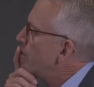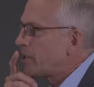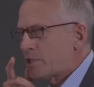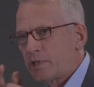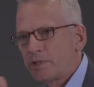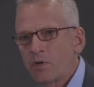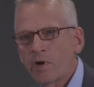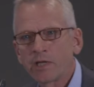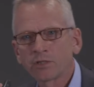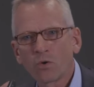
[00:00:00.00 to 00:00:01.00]
But still,
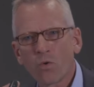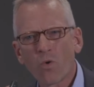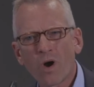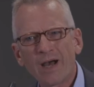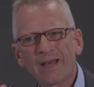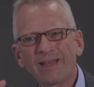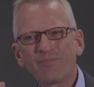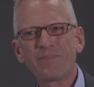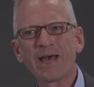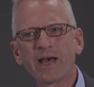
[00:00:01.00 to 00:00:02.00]
you ask,
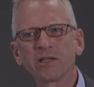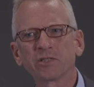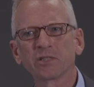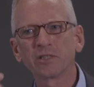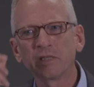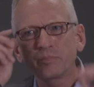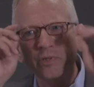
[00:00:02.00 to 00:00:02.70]
why masks in